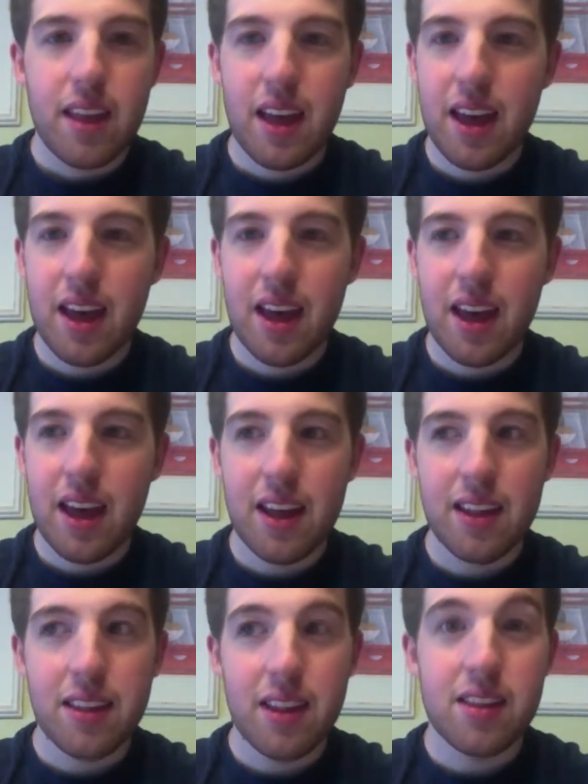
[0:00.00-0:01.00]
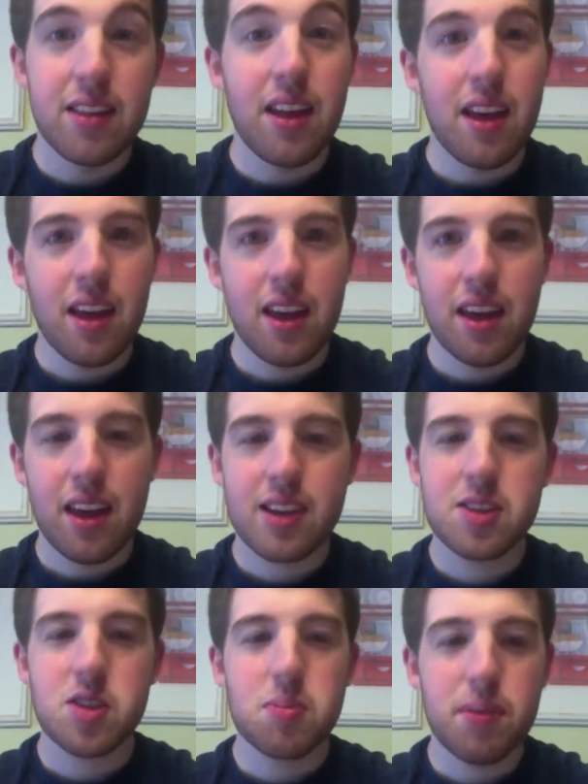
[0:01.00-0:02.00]
And then they
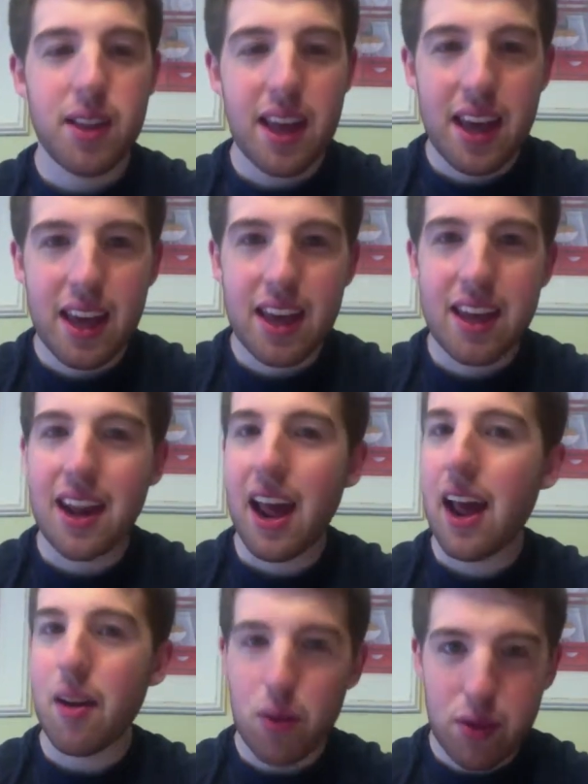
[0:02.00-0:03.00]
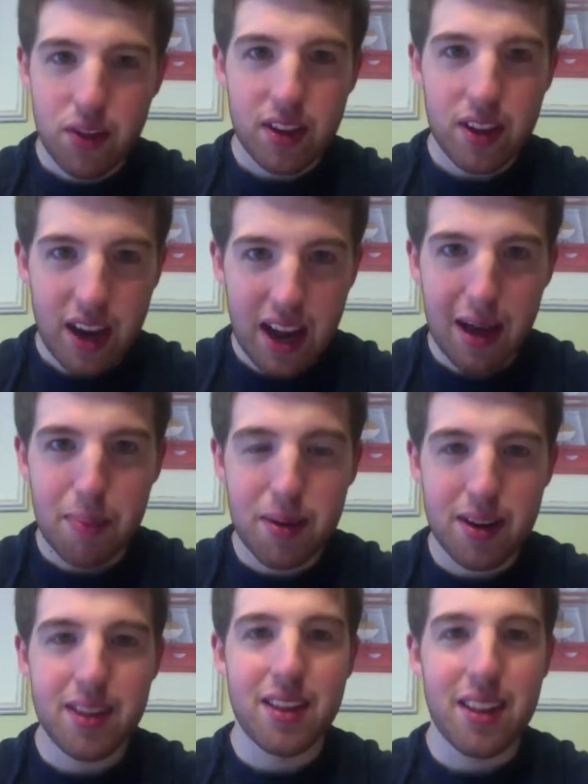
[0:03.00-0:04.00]
explain everything that
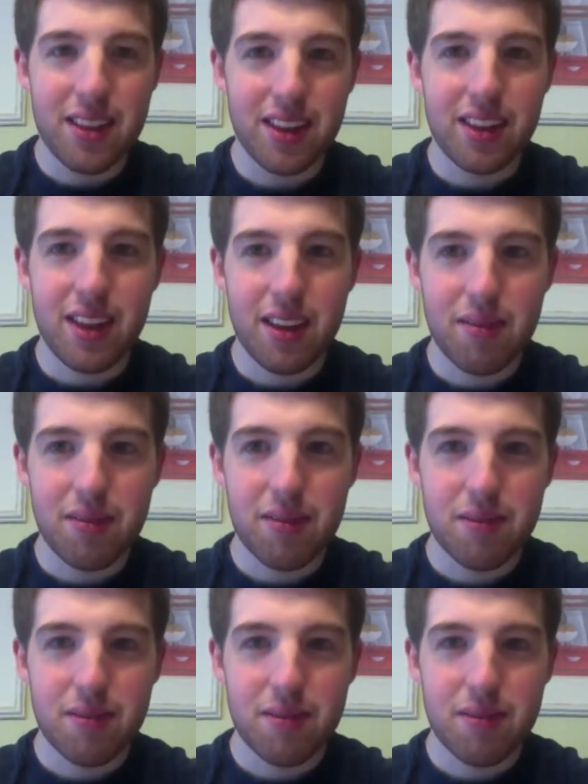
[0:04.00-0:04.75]
happened, and then they leave.